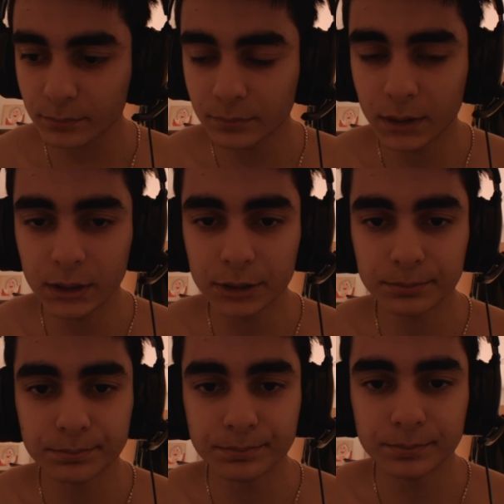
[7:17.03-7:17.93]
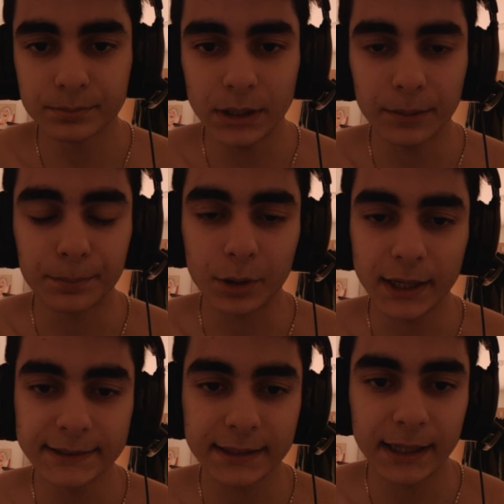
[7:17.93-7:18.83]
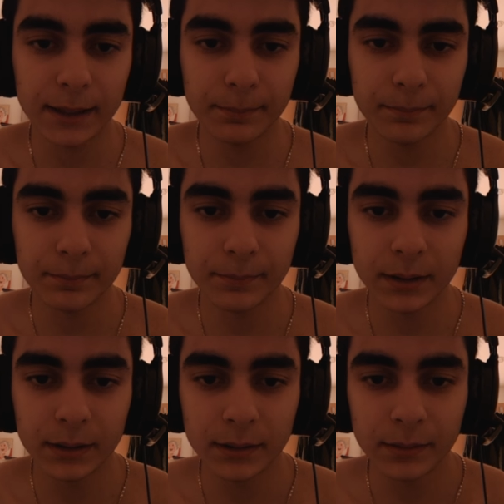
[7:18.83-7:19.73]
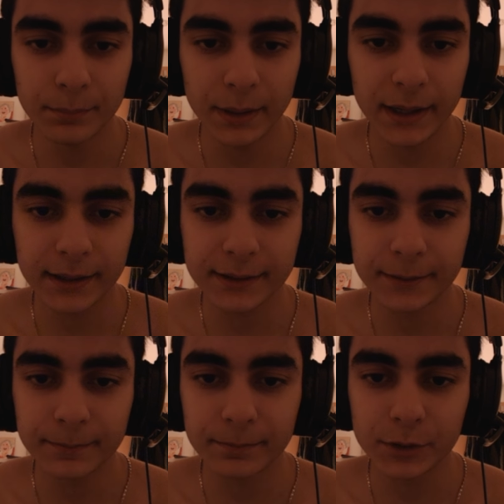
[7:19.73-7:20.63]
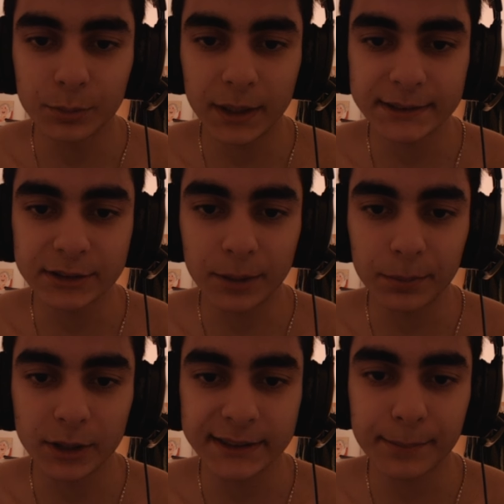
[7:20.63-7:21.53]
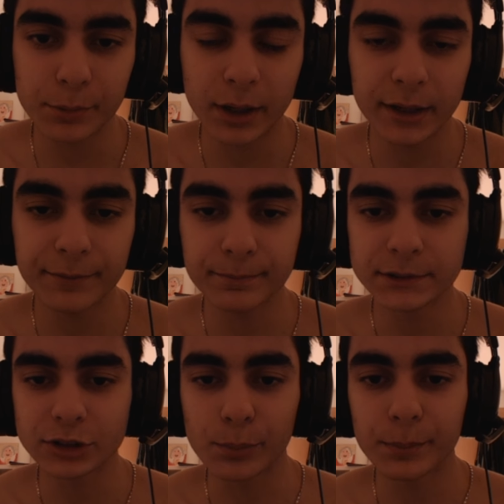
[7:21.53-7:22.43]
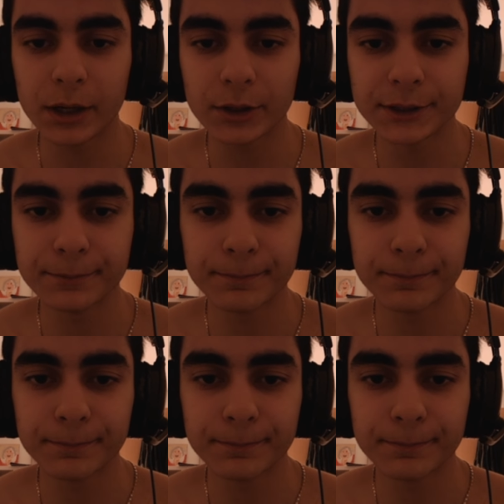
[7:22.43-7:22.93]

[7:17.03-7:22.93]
price came back to my stop loss at break even, stopped me out.